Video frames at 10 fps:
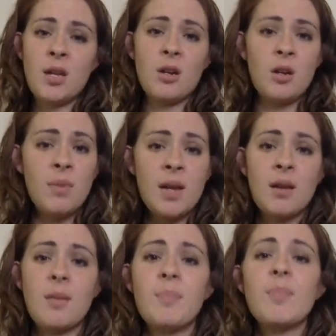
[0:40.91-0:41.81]
you're going to
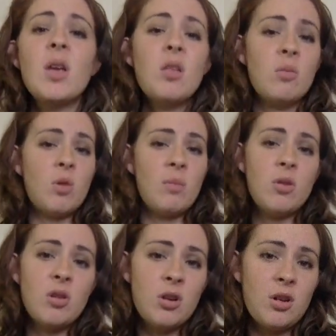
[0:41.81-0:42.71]
make, the more
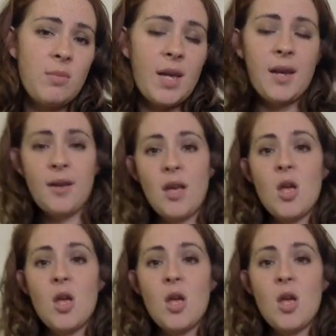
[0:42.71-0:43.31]
milk you're going to make.